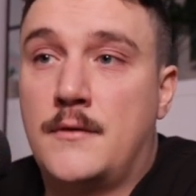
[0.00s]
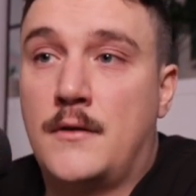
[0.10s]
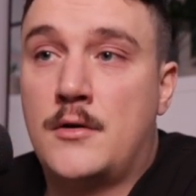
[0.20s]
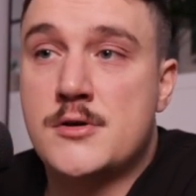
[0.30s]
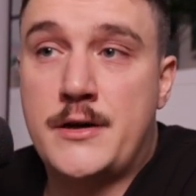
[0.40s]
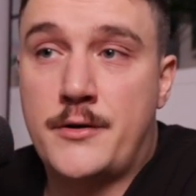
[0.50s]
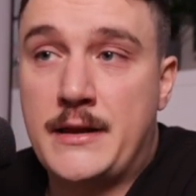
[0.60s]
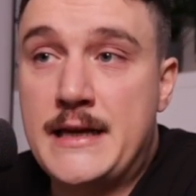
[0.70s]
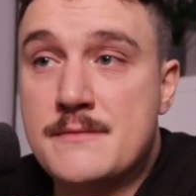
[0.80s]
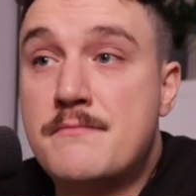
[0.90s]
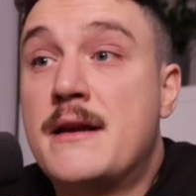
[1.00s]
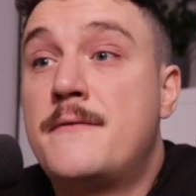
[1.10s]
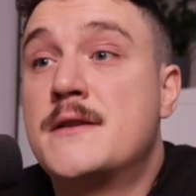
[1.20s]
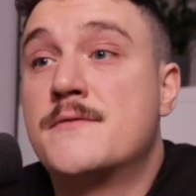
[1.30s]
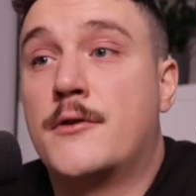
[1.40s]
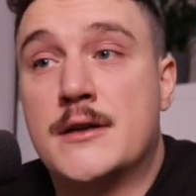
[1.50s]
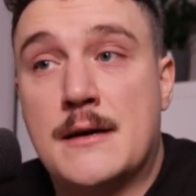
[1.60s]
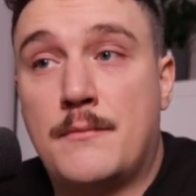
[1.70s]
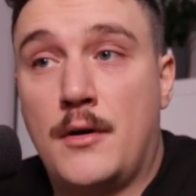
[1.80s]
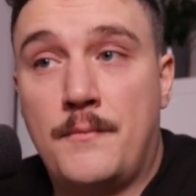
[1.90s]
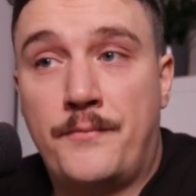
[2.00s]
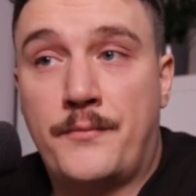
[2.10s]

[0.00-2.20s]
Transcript: Consider these benefits. For example,